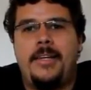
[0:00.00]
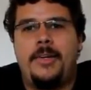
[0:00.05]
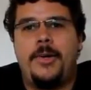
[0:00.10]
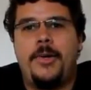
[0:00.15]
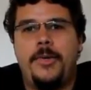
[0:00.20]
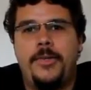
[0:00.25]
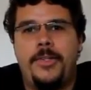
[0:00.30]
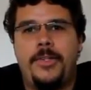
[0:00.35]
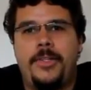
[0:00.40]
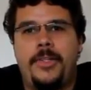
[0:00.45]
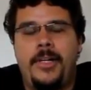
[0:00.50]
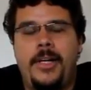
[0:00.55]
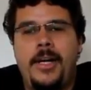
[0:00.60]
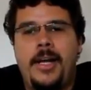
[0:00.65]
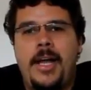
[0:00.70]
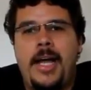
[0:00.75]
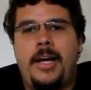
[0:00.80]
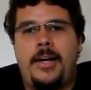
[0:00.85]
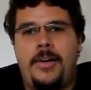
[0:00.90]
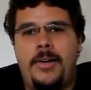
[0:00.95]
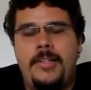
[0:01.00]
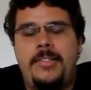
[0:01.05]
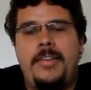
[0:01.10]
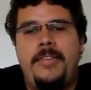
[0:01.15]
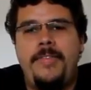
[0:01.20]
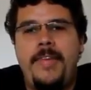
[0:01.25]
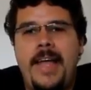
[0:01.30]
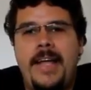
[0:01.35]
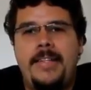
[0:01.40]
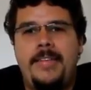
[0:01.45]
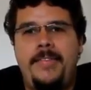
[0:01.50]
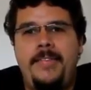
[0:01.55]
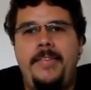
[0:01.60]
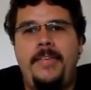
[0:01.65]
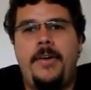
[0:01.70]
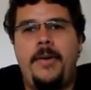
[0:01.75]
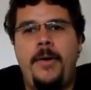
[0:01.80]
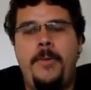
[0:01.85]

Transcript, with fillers: Encoder, a cost-effective,